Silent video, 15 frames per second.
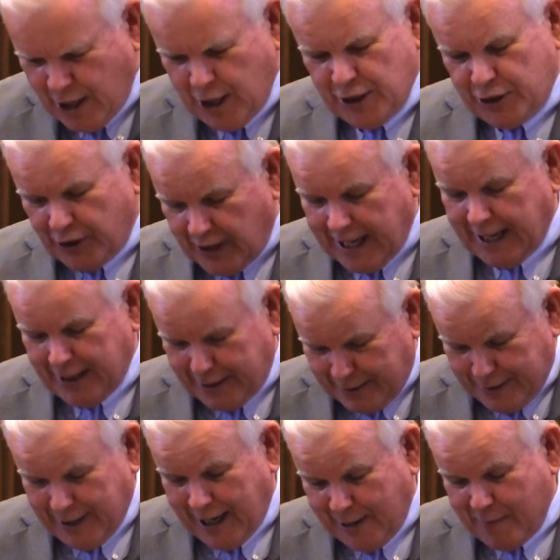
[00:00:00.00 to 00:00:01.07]
So
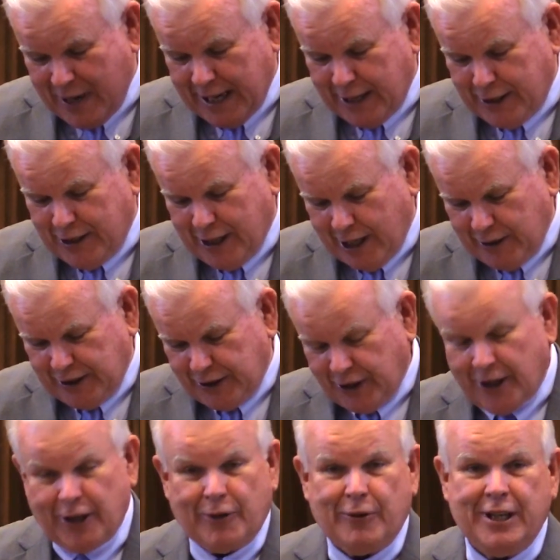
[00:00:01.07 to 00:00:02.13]
that I
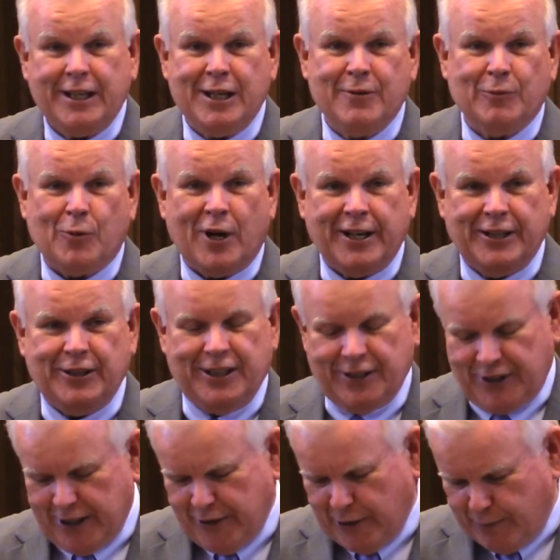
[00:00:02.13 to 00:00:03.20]
started reading
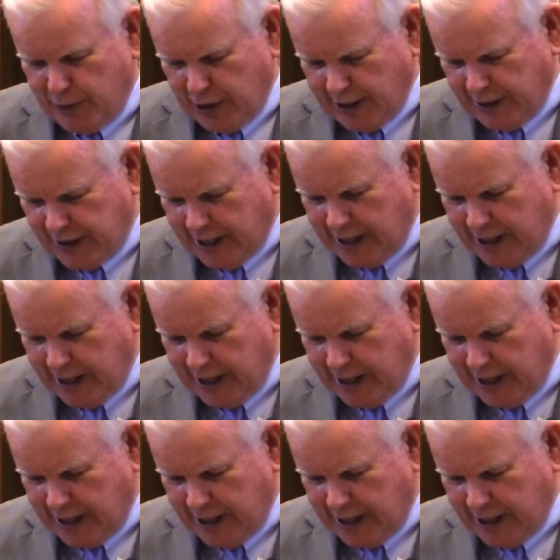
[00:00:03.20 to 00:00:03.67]
Juanita's other books.